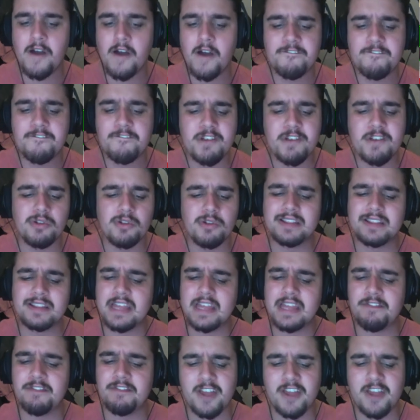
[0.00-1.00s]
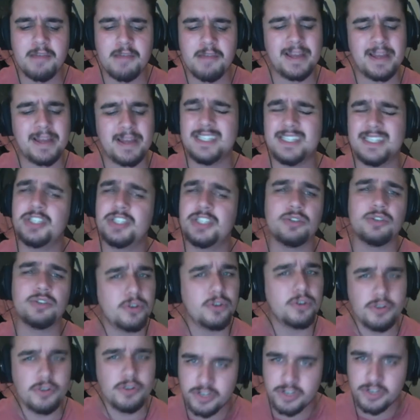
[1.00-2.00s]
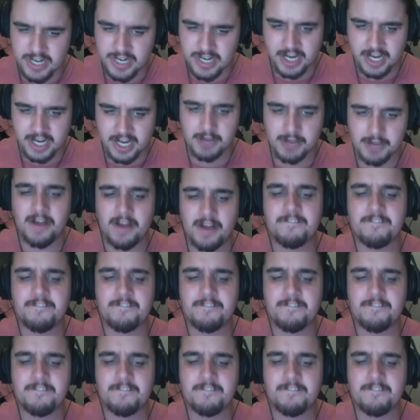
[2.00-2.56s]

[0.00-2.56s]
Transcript: I feel like their fan base is deluded, Jacob.